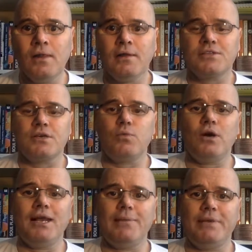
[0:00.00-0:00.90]
So what
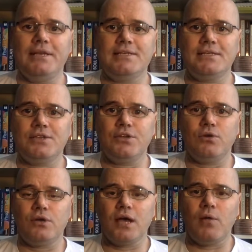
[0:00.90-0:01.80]
will happen is that
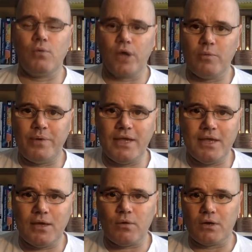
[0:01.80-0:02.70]
your gut will go big,
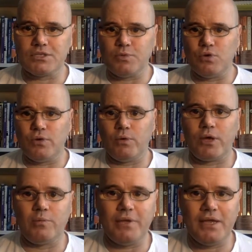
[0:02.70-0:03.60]
it will go small, it will
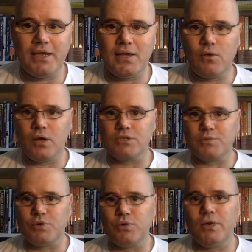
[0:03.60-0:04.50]
go big, it will go
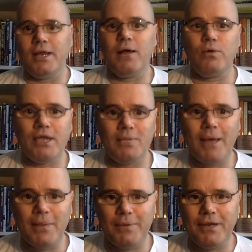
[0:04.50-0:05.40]
small, and that will keep
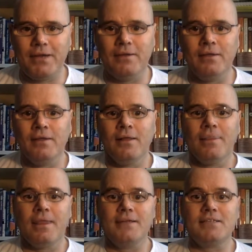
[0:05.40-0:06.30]
happening
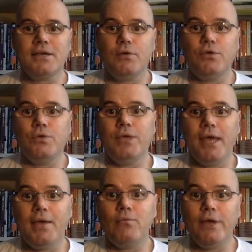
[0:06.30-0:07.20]
until you
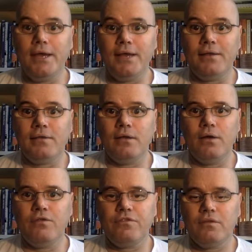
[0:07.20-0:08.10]
get rid
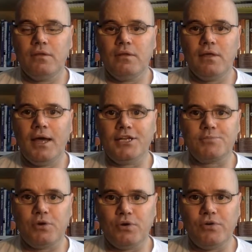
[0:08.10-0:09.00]
of H.
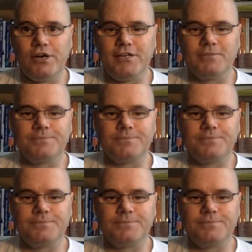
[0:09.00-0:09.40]
pylori.